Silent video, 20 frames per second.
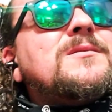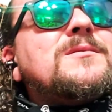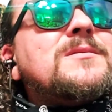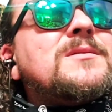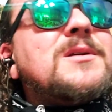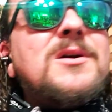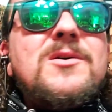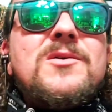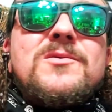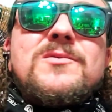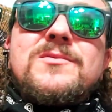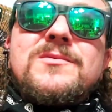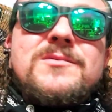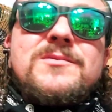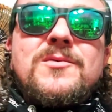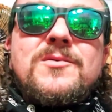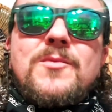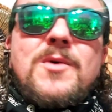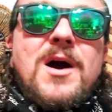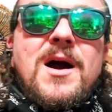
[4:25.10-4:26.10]
dude,
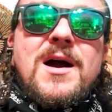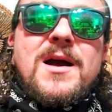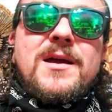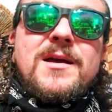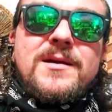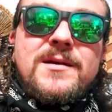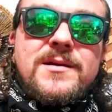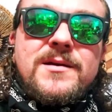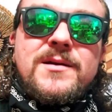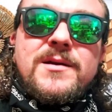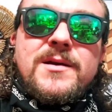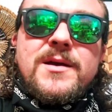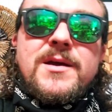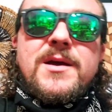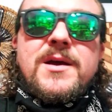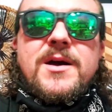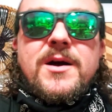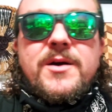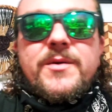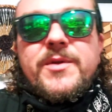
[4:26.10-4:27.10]
why?
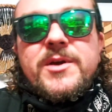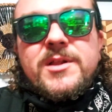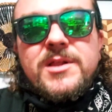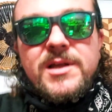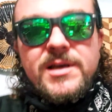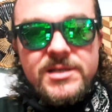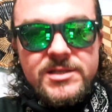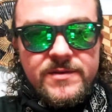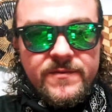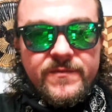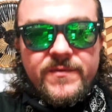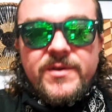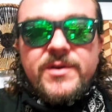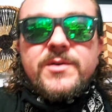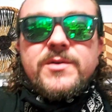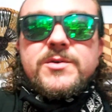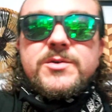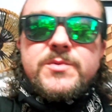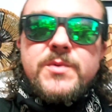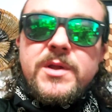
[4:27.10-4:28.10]
Are the clicks and
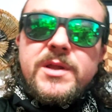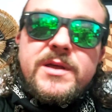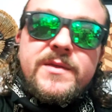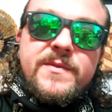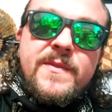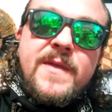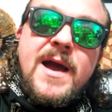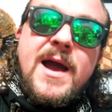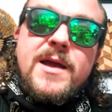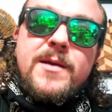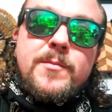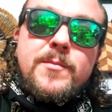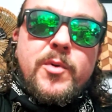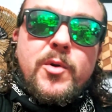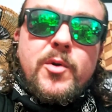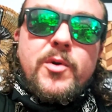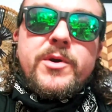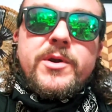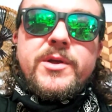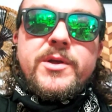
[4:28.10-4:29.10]
views really that
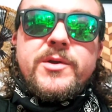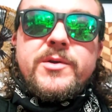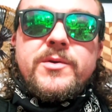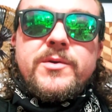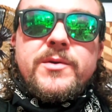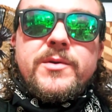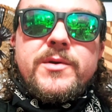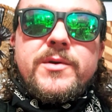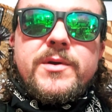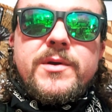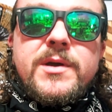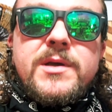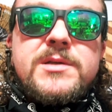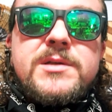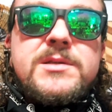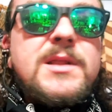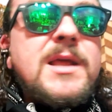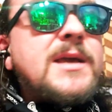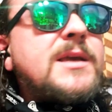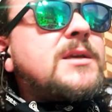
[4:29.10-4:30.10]
important to you? Is
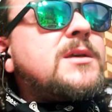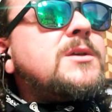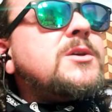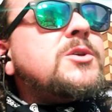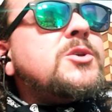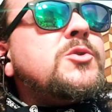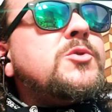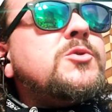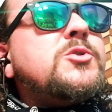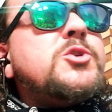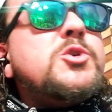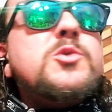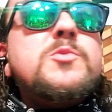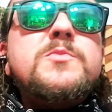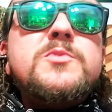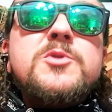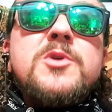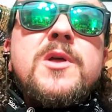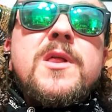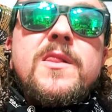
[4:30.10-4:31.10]
like
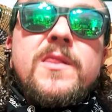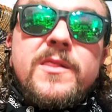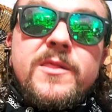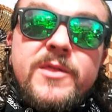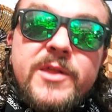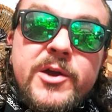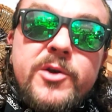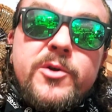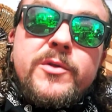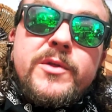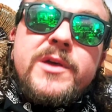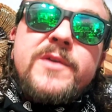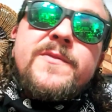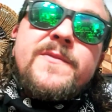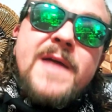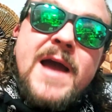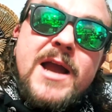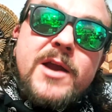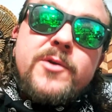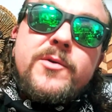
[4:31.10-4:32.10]
YouTube literally
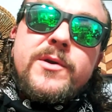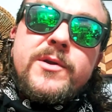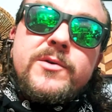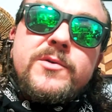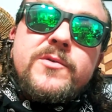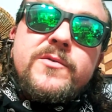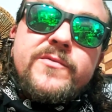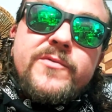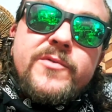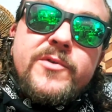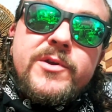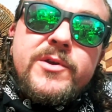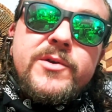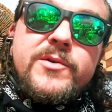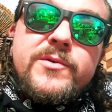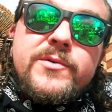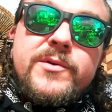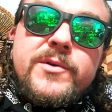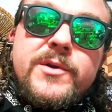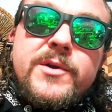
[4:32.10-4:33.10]
that critical for
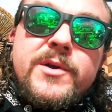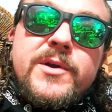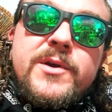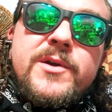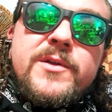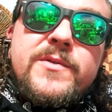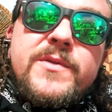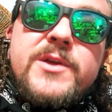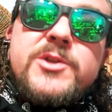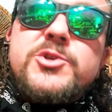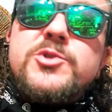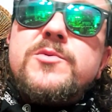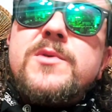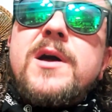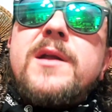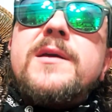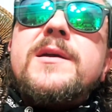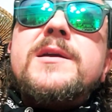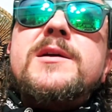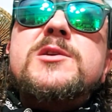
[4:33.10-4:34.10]
you that you
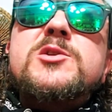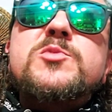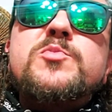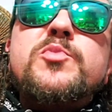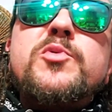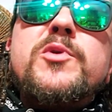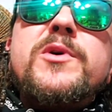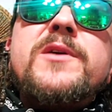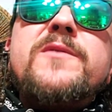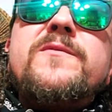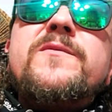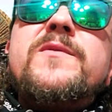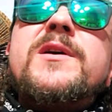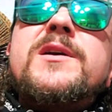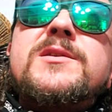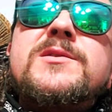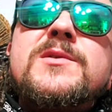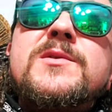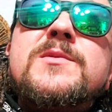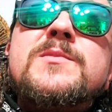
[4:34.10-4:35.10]
got to exploit
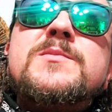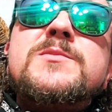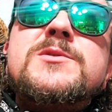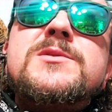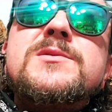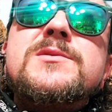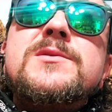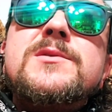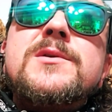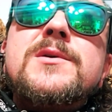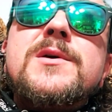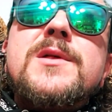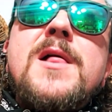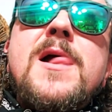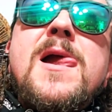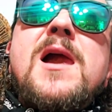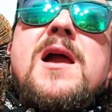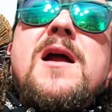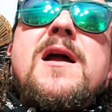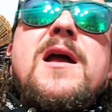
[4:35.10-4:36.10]
victims
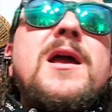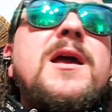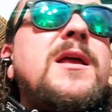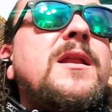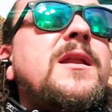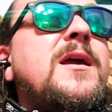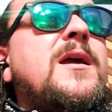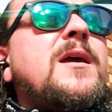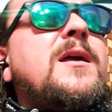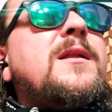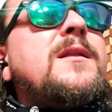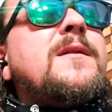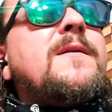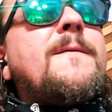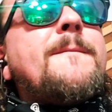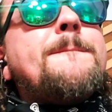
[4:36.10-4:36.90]
and and